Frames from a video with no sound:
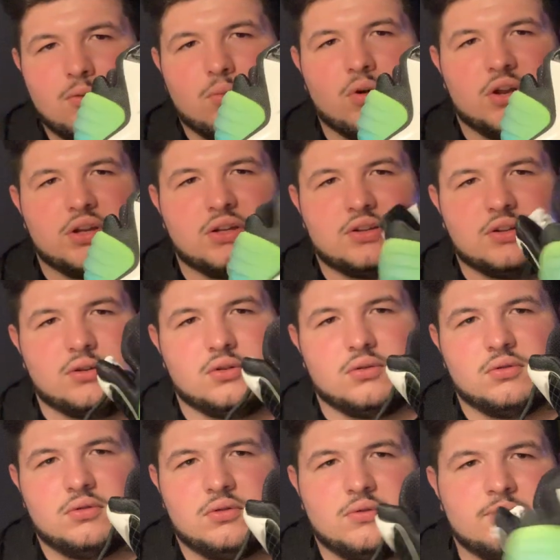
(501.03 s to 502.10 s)
wanting to
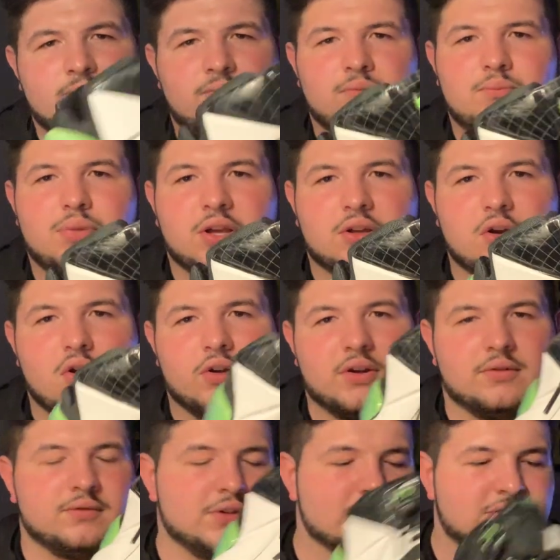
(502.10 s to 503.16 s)
pick
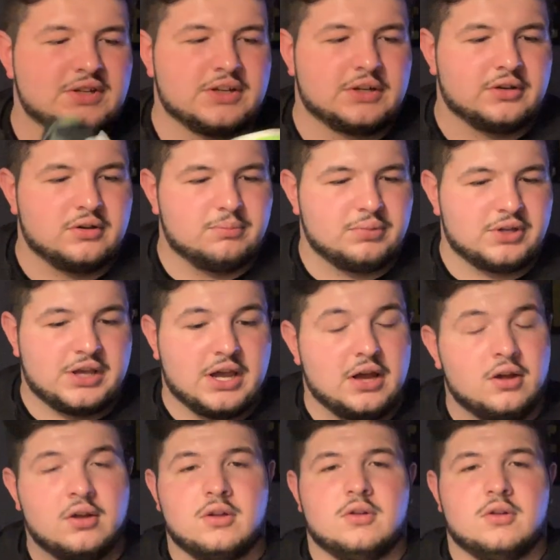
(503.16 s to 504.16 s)
on the sneaker but yeah